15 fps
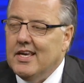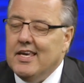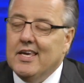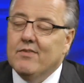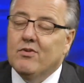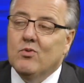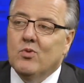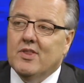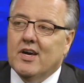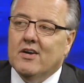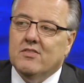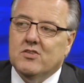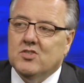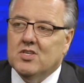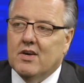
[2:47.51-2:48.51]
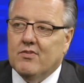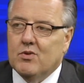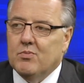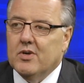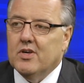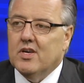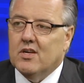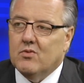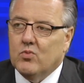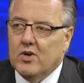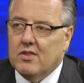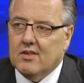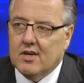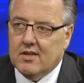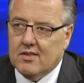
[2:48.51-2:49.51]
Even without the seven billion dollars, we
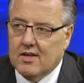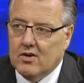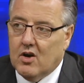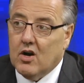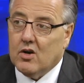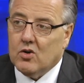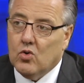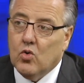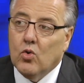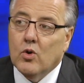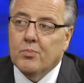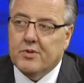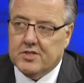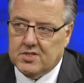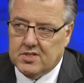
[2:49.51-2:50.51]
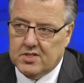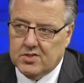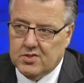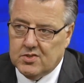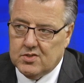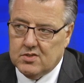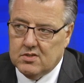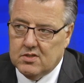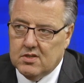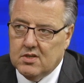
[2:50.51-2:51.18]
think that our core business